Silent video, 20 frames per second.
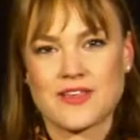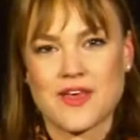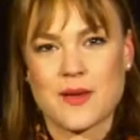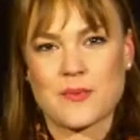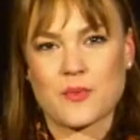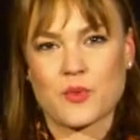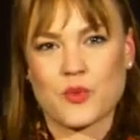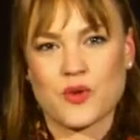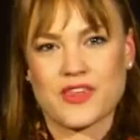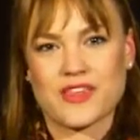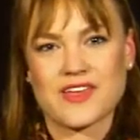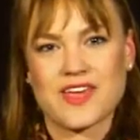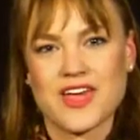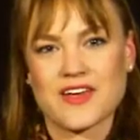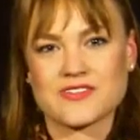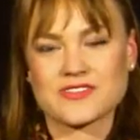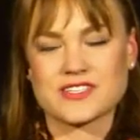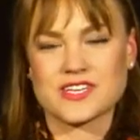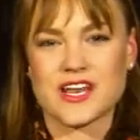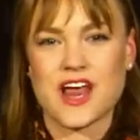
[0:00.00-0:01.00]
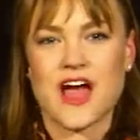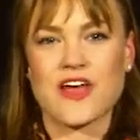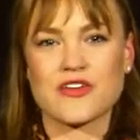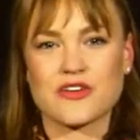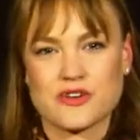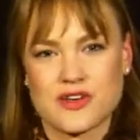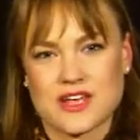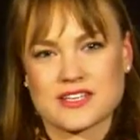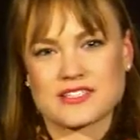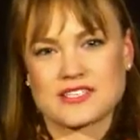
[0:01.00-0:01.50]
them with gifts and
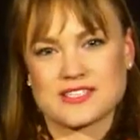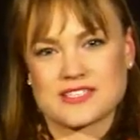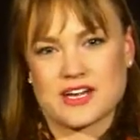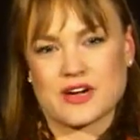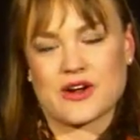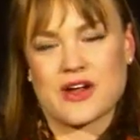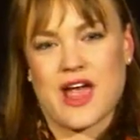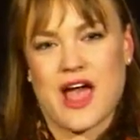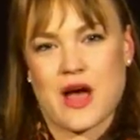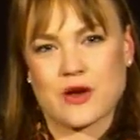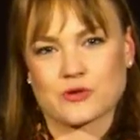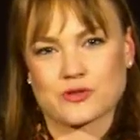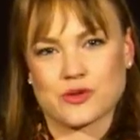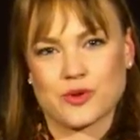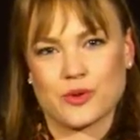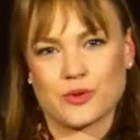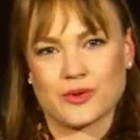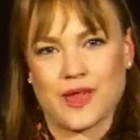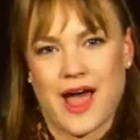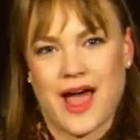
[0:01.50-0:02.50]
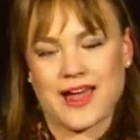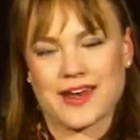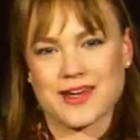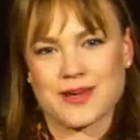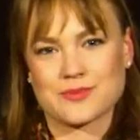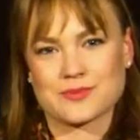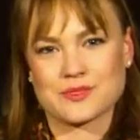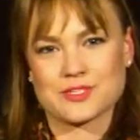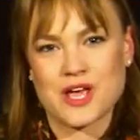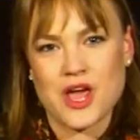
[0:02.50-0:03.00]
other necessary household
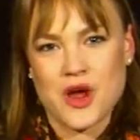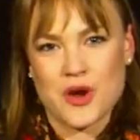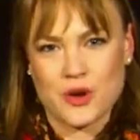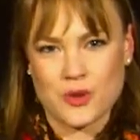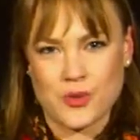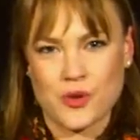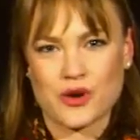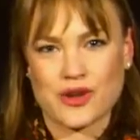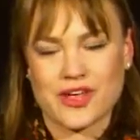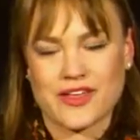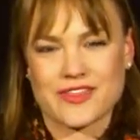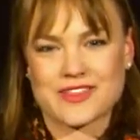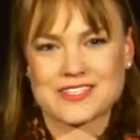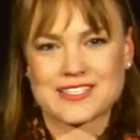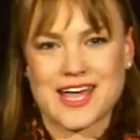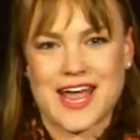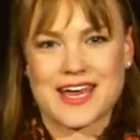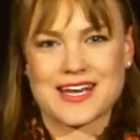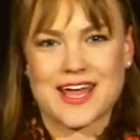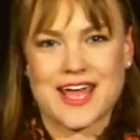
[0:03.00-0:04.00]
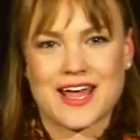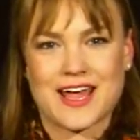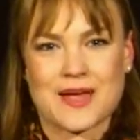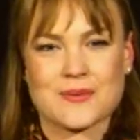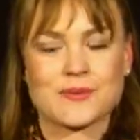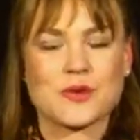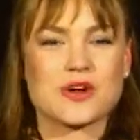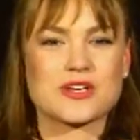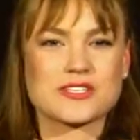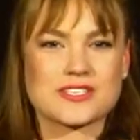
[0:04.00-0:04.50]
items. Reporting on the Skydeck,
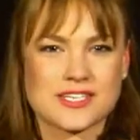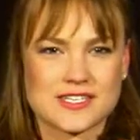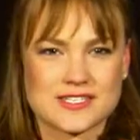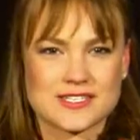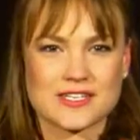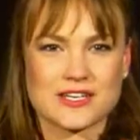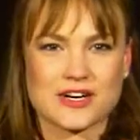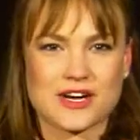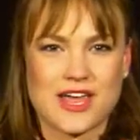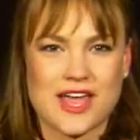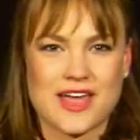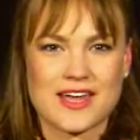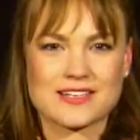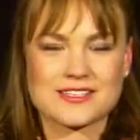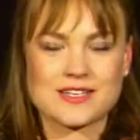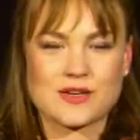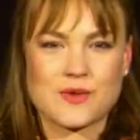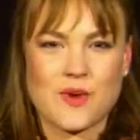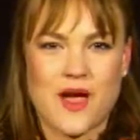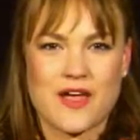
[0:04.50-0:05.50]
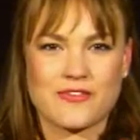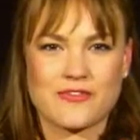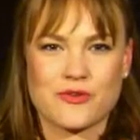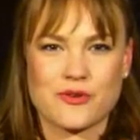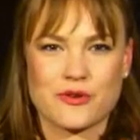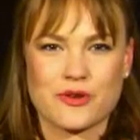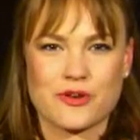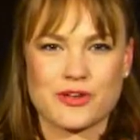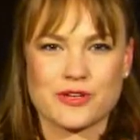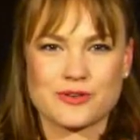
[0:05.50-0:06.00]
I'm Grace Ditzler, KXLY
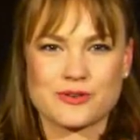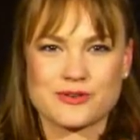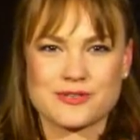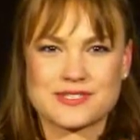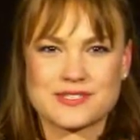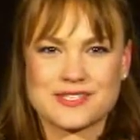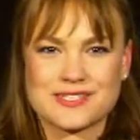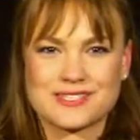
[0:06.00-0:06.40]
4 News.